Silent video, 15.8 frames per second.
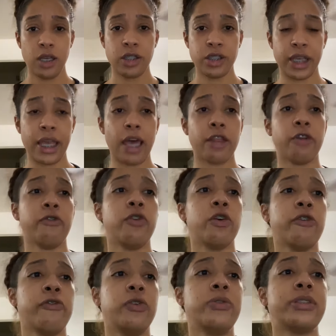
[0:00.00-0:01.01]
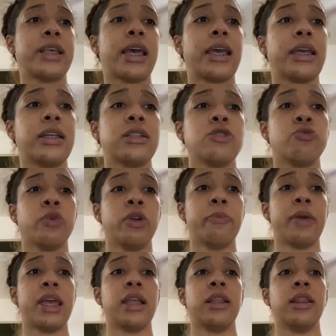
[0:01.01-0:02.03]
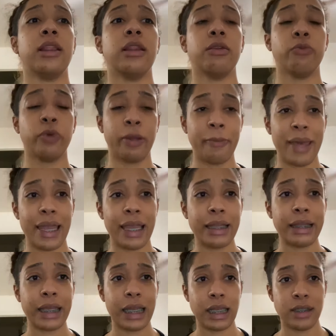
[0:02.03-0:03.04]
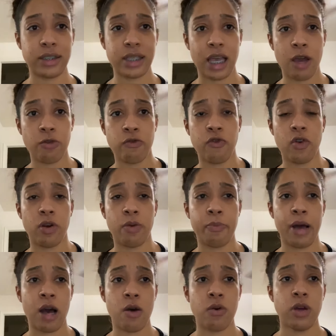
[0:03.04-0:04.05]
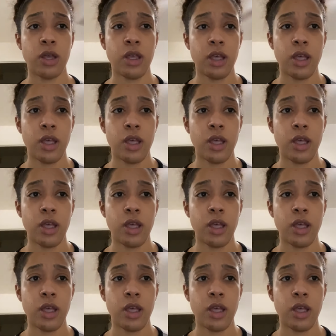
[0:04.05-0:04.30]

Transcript: together for a few seconds, remain laying down for about